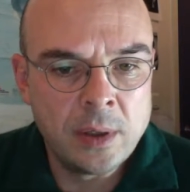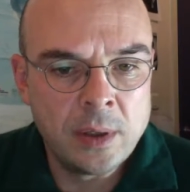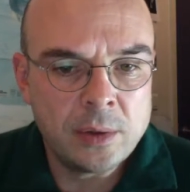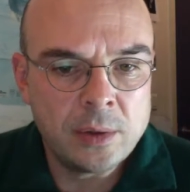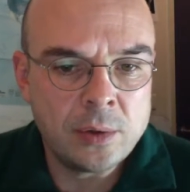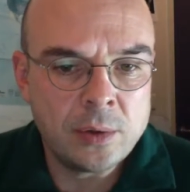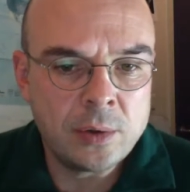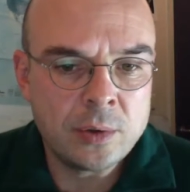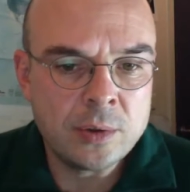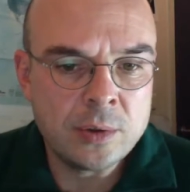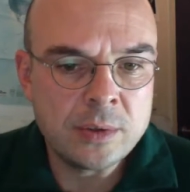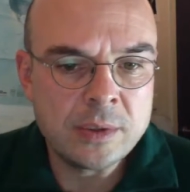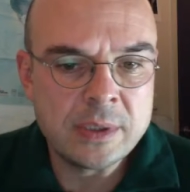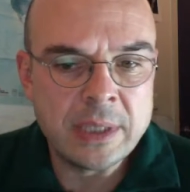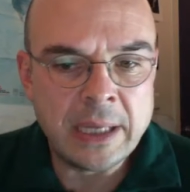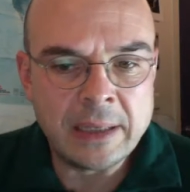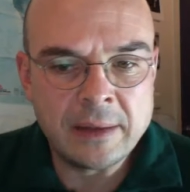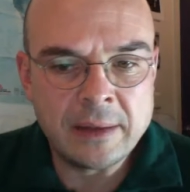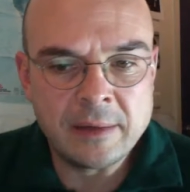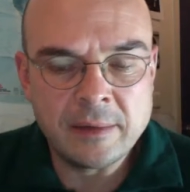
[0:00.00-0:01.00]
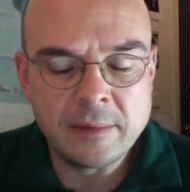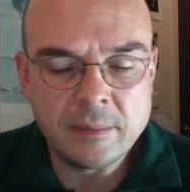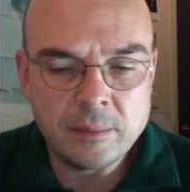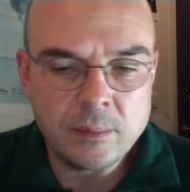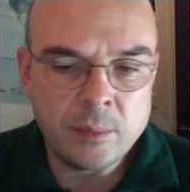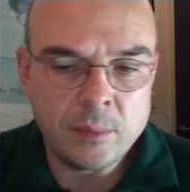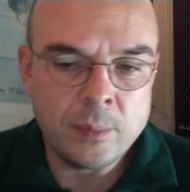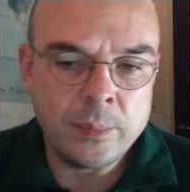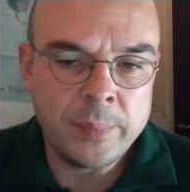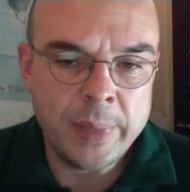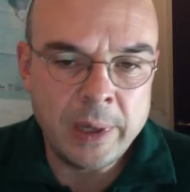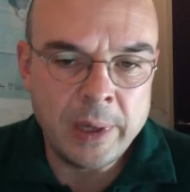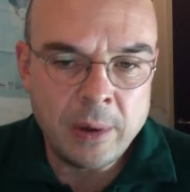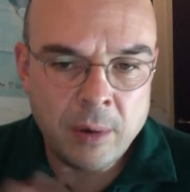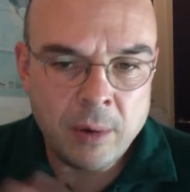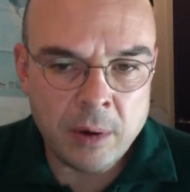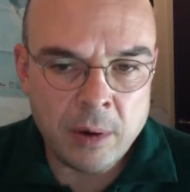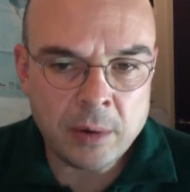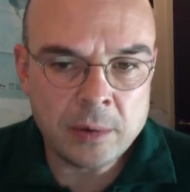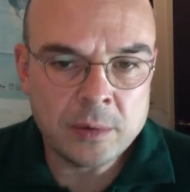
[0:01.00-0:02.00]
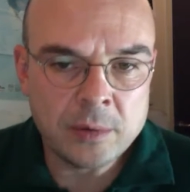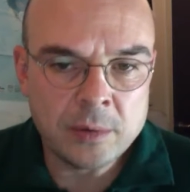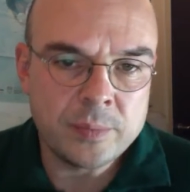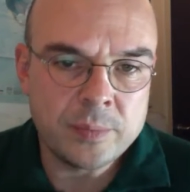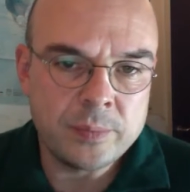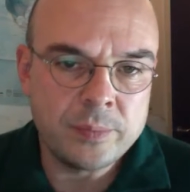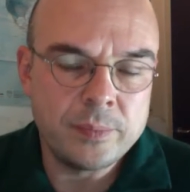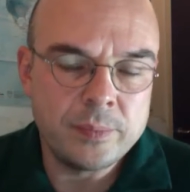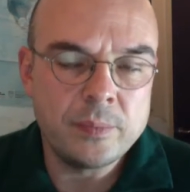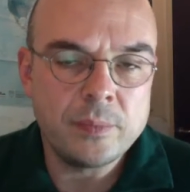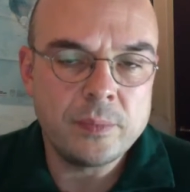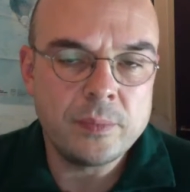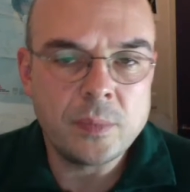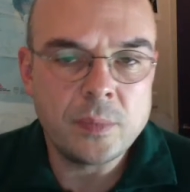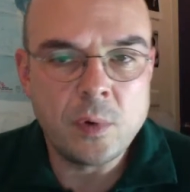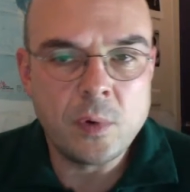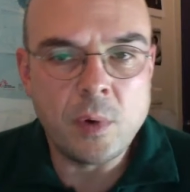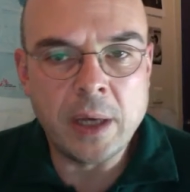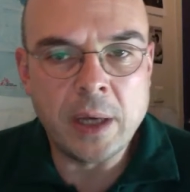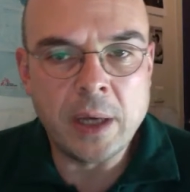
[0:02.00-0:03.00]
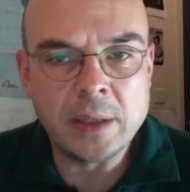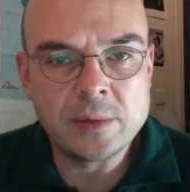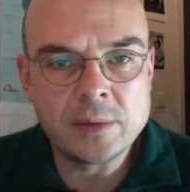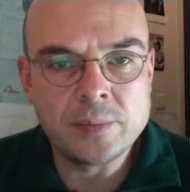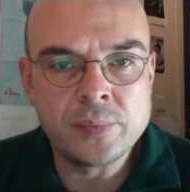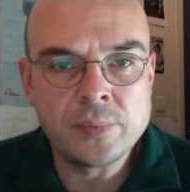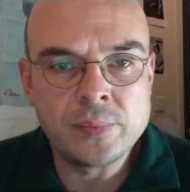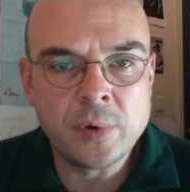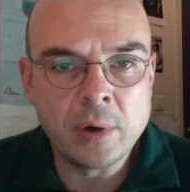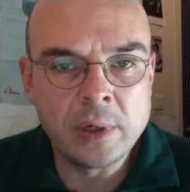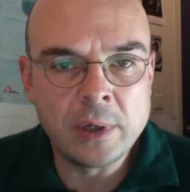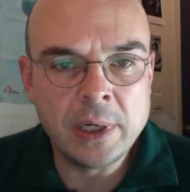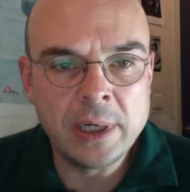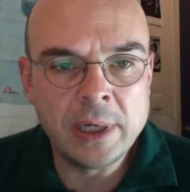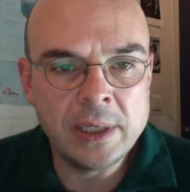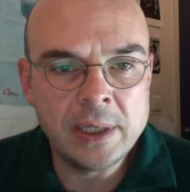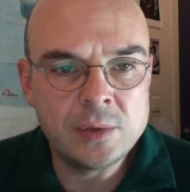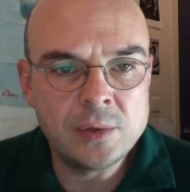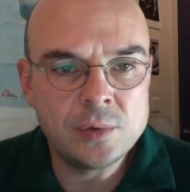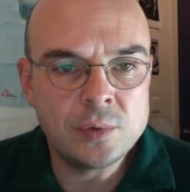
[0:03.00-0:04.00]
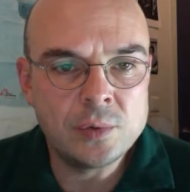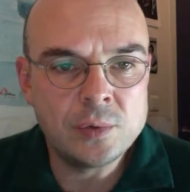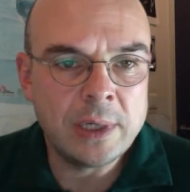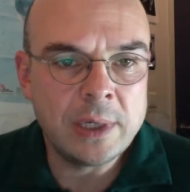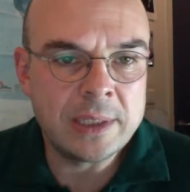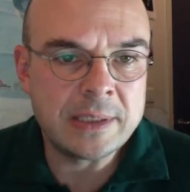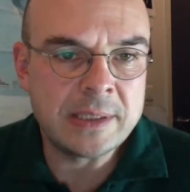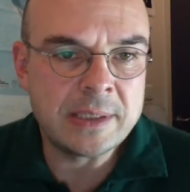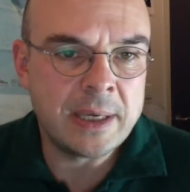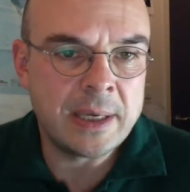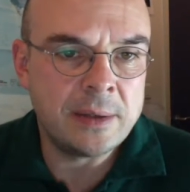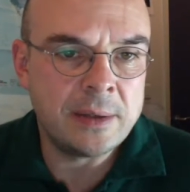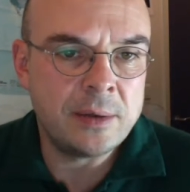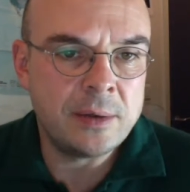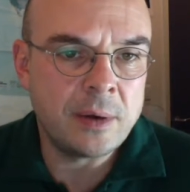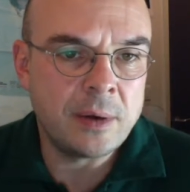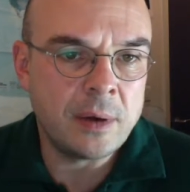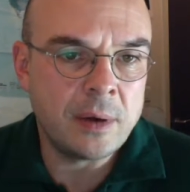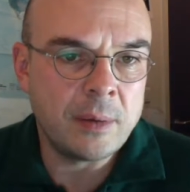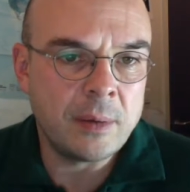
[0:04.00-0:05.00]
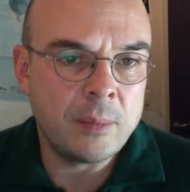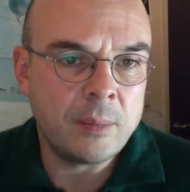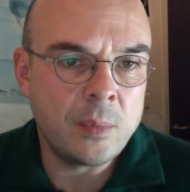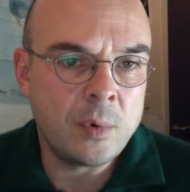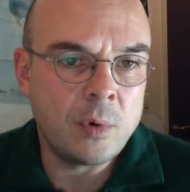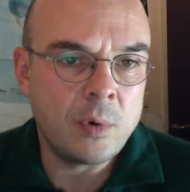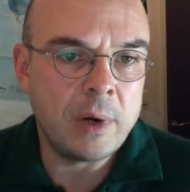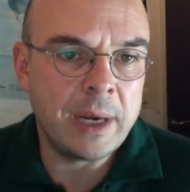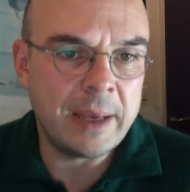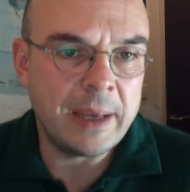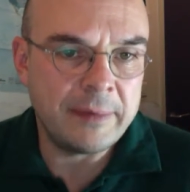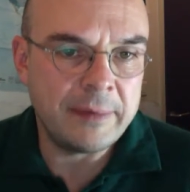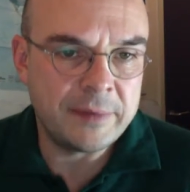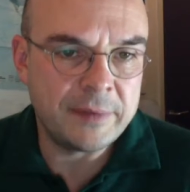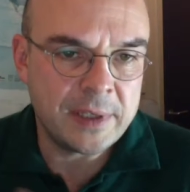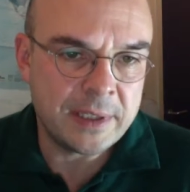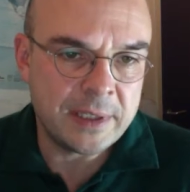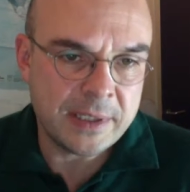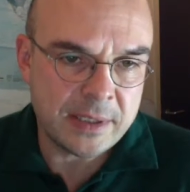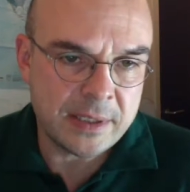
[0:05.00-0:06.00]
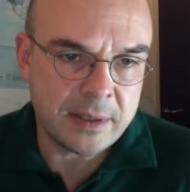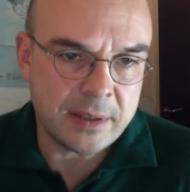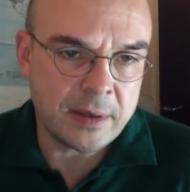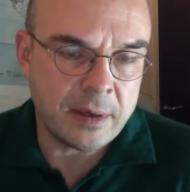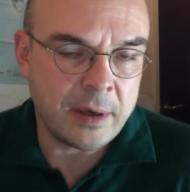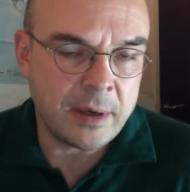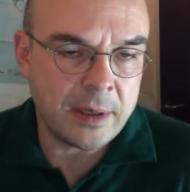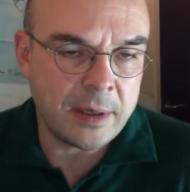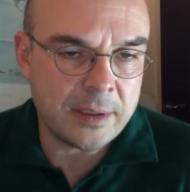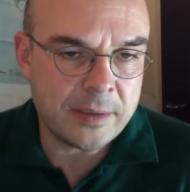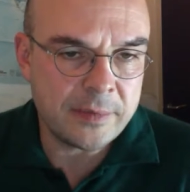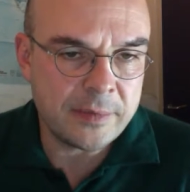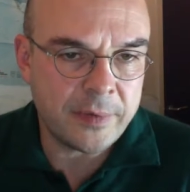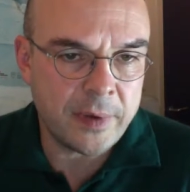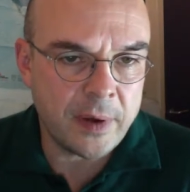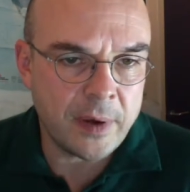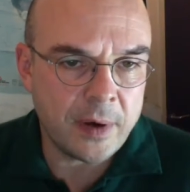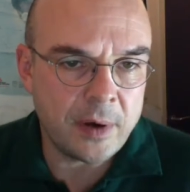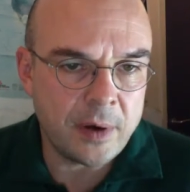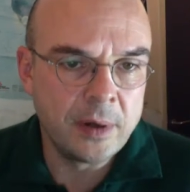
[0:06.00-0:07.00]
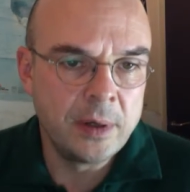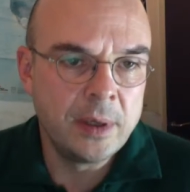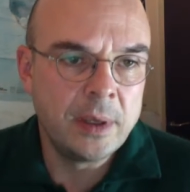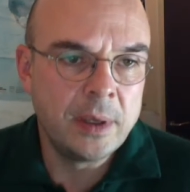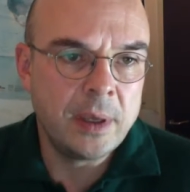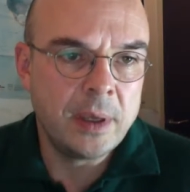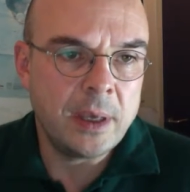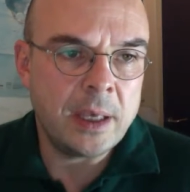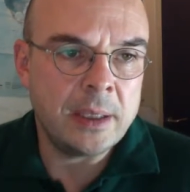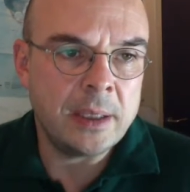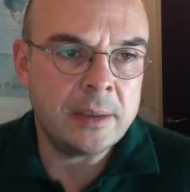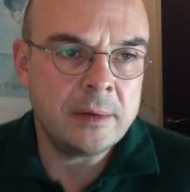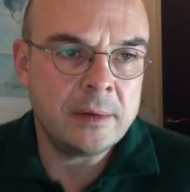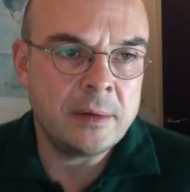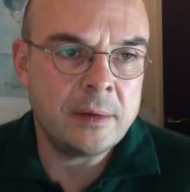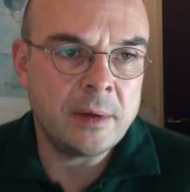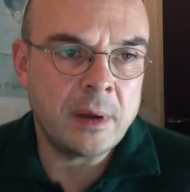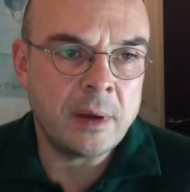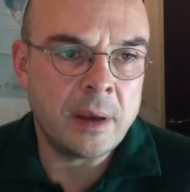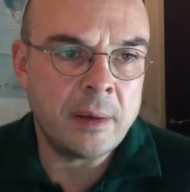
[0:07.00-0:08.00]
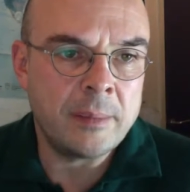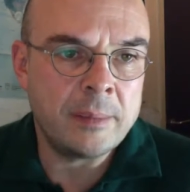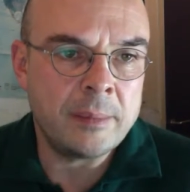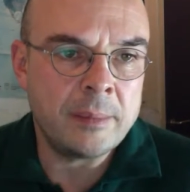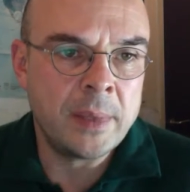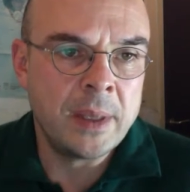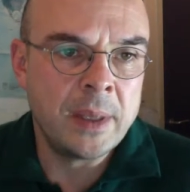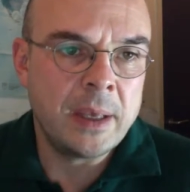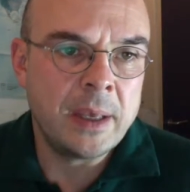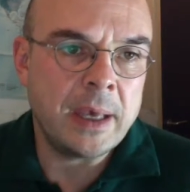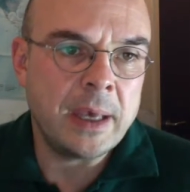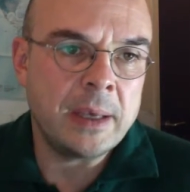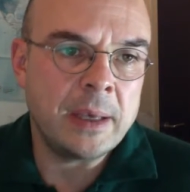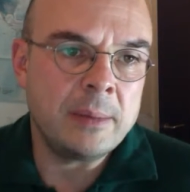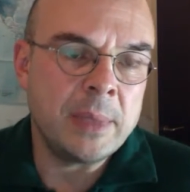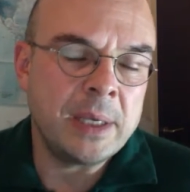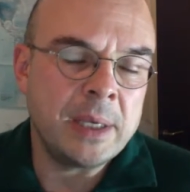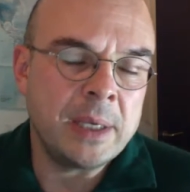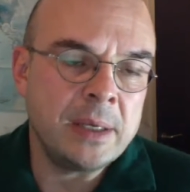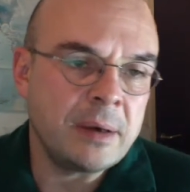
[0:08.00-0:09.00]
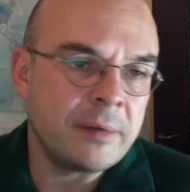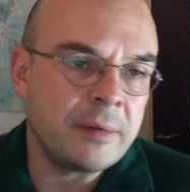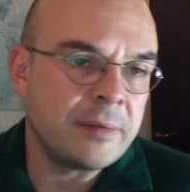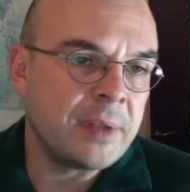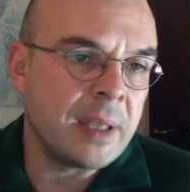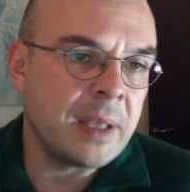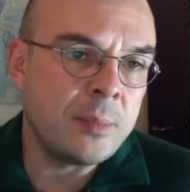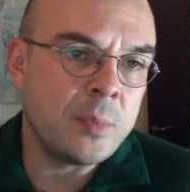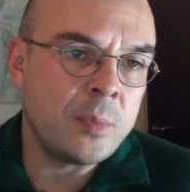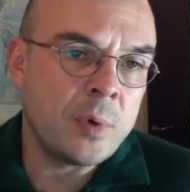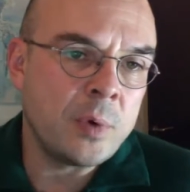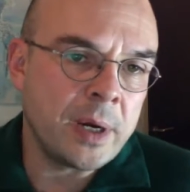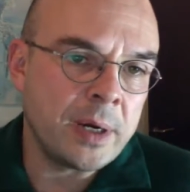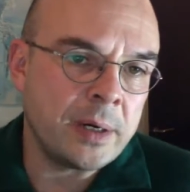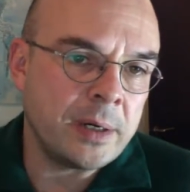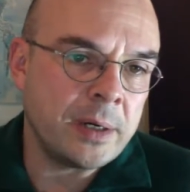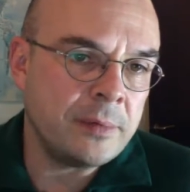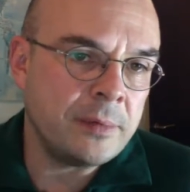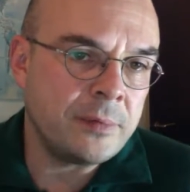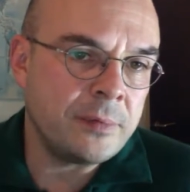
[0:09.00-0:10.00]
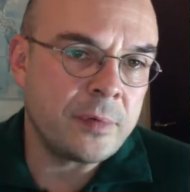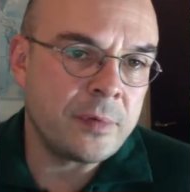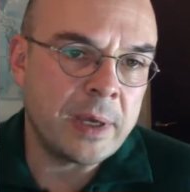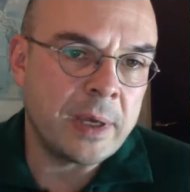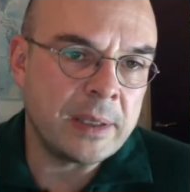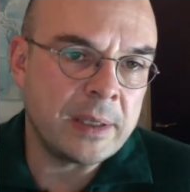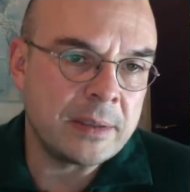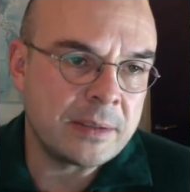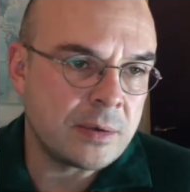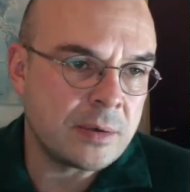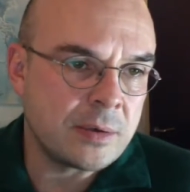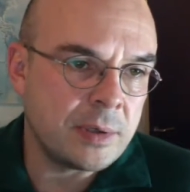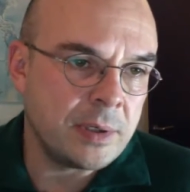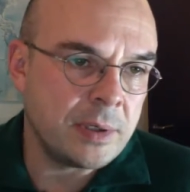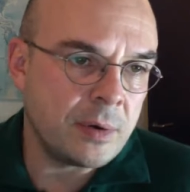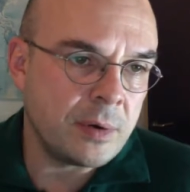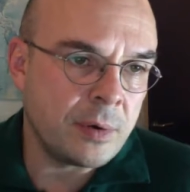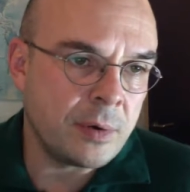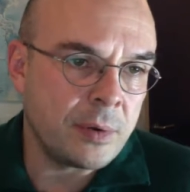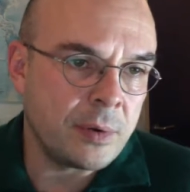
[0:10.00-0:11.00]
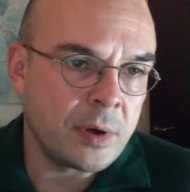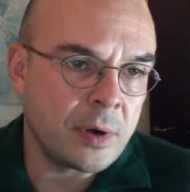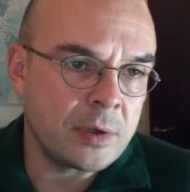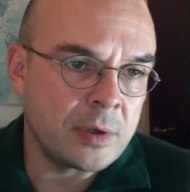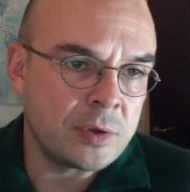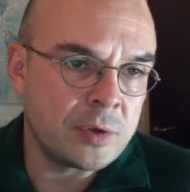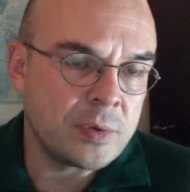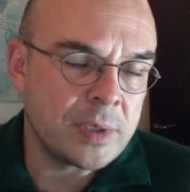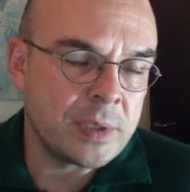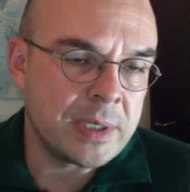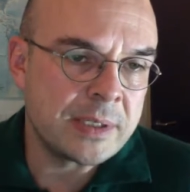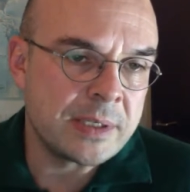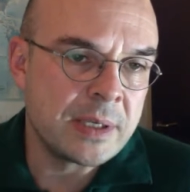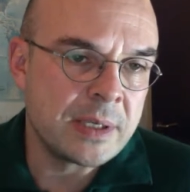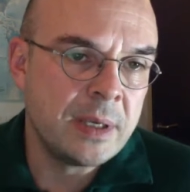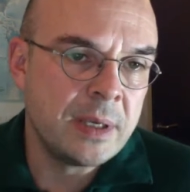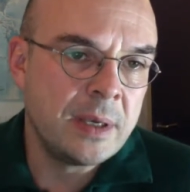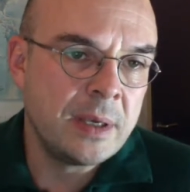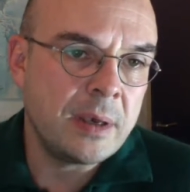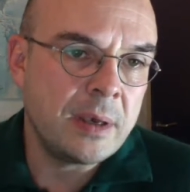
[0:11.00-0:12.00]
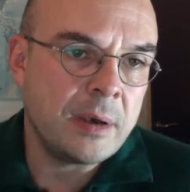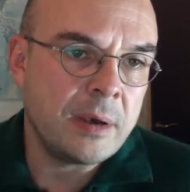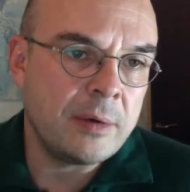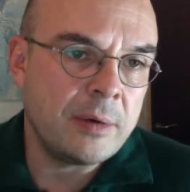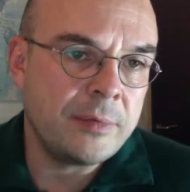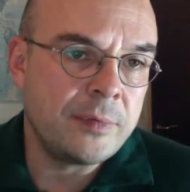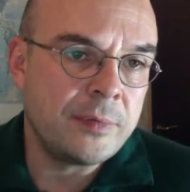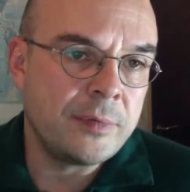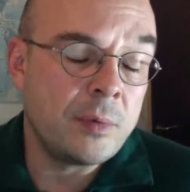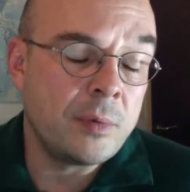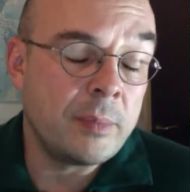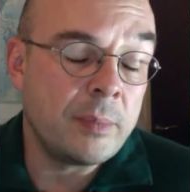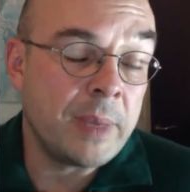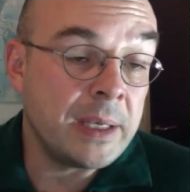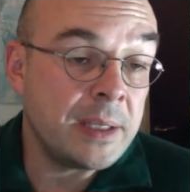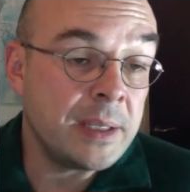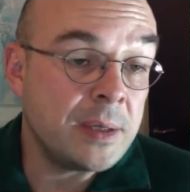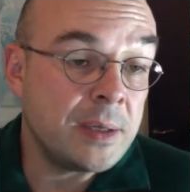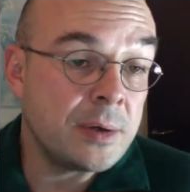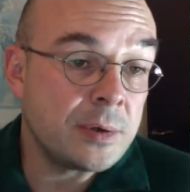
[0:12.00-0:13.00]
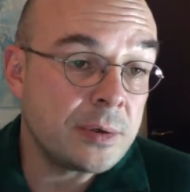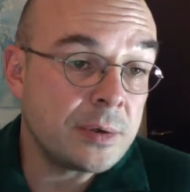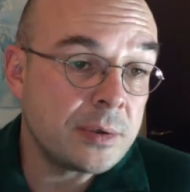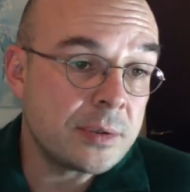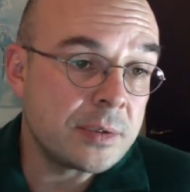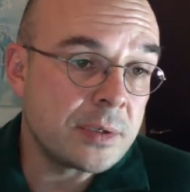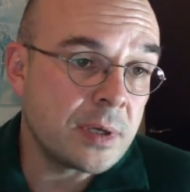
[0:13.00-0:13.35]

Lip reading: those that belonged quite broadly to, let's say, the more leftist sphere, and many of them were in France or in other countries for many years,